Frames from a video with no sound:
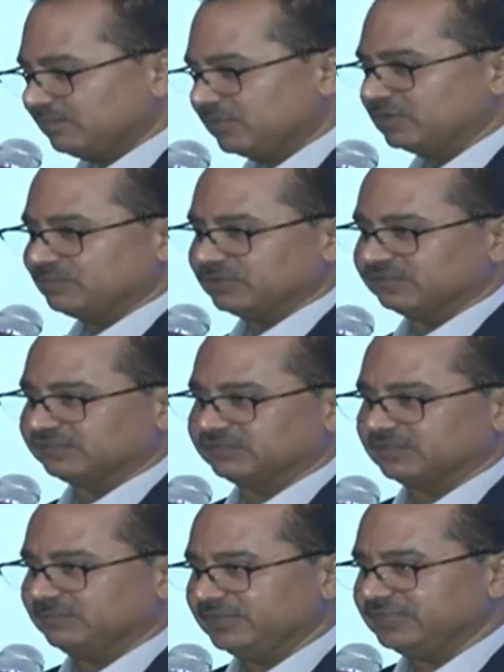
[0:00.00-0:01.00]

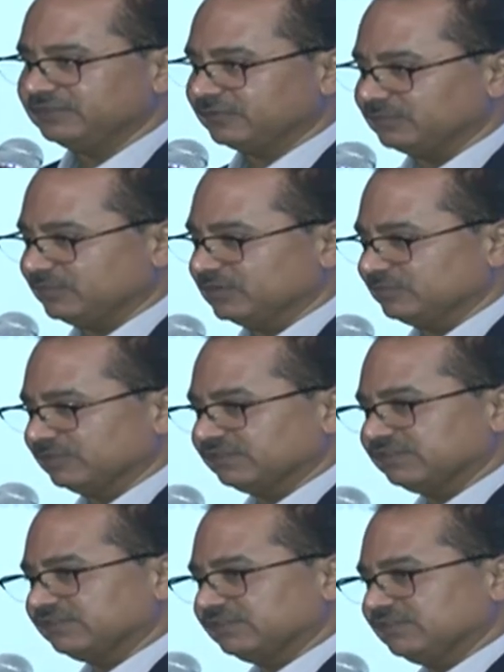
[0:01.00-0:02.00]
purpose, a meaningful
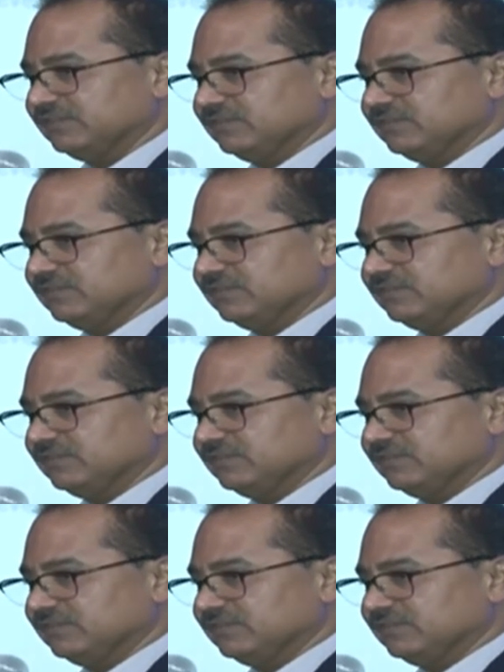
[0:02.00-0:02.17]
purpose